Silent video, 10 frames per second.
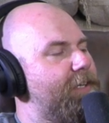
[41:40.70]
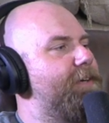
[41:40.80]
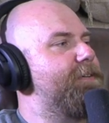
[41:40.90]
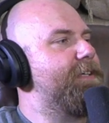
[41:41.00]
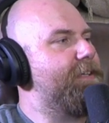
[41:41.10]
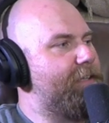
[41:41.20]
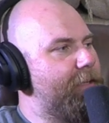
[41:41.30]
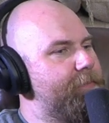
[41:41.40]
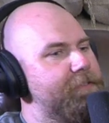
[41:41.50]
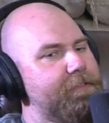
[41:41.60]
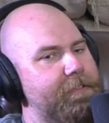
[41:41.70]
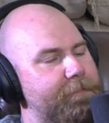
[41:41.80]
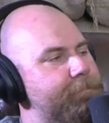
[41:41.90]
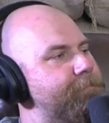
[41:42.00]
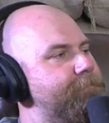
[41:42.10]
Oh yeah, it happens.
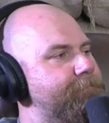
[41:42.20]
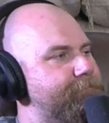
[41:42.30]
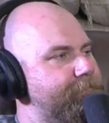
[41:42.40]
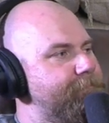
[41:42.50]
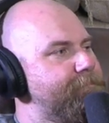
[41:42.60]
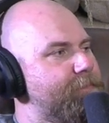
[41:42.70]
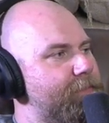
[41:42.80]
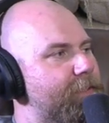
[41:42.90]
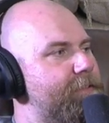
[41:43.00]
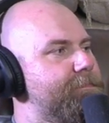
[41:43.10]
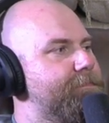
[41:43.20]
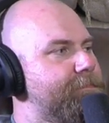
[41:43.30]
Yeah, right.